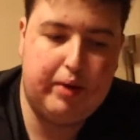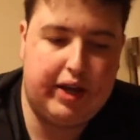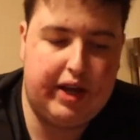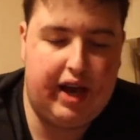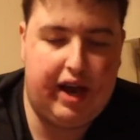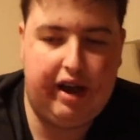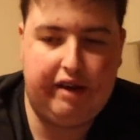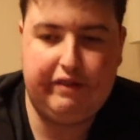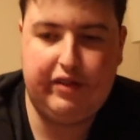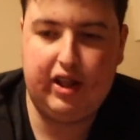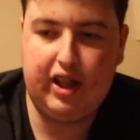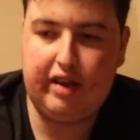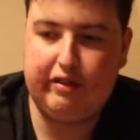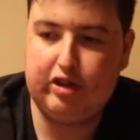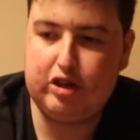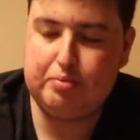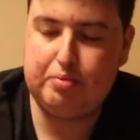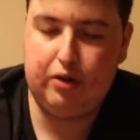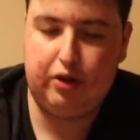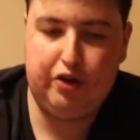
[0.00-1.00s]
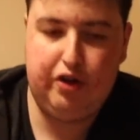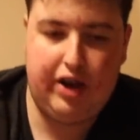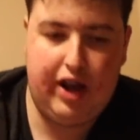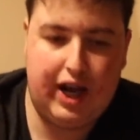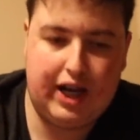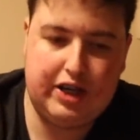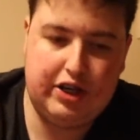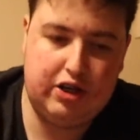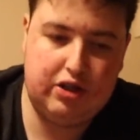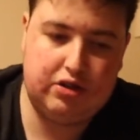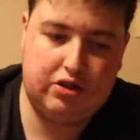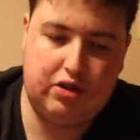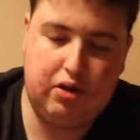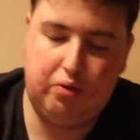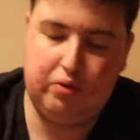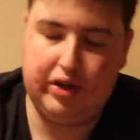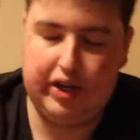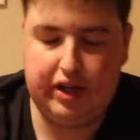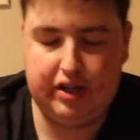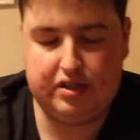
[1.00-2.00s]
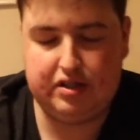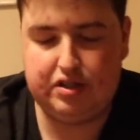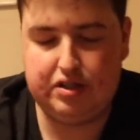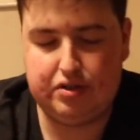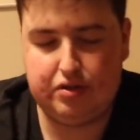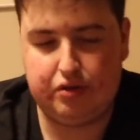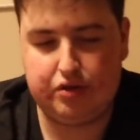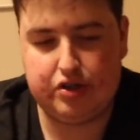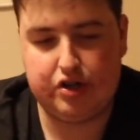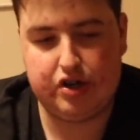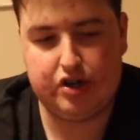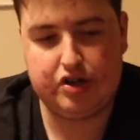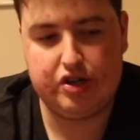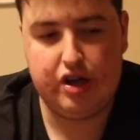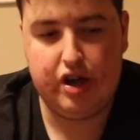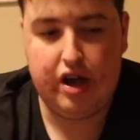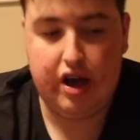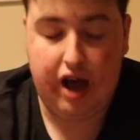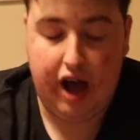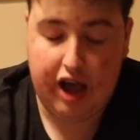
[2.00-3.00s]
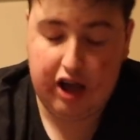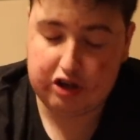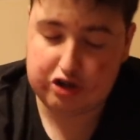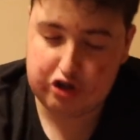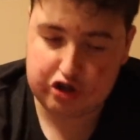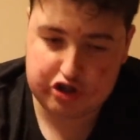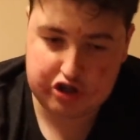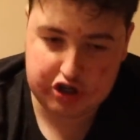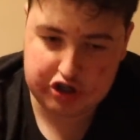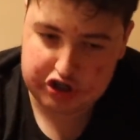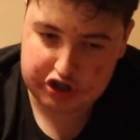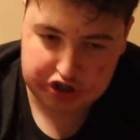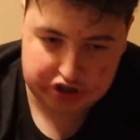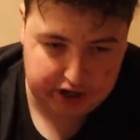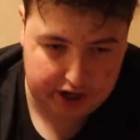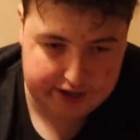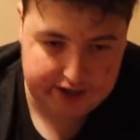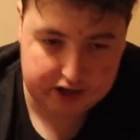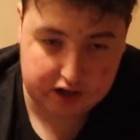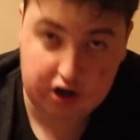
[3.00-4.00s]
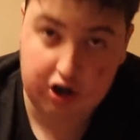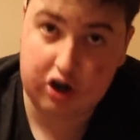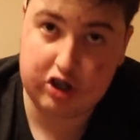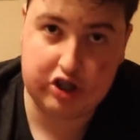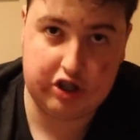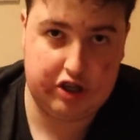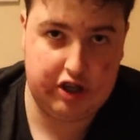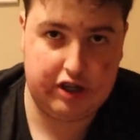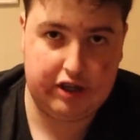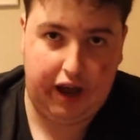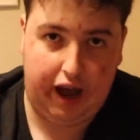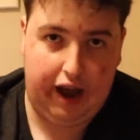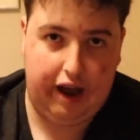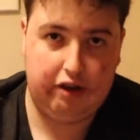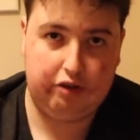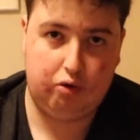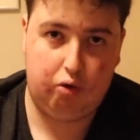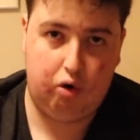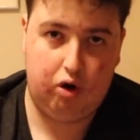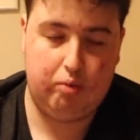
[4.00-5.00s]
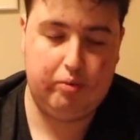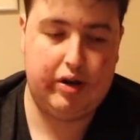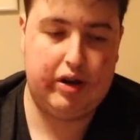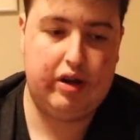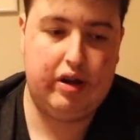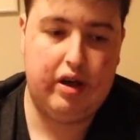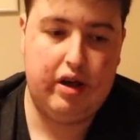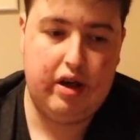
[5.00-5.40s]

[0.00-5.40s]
But yeah, I feel if you just build your deck, you just don't need to see Soul Charge. I also just didn't see side deck cards the entire tournament.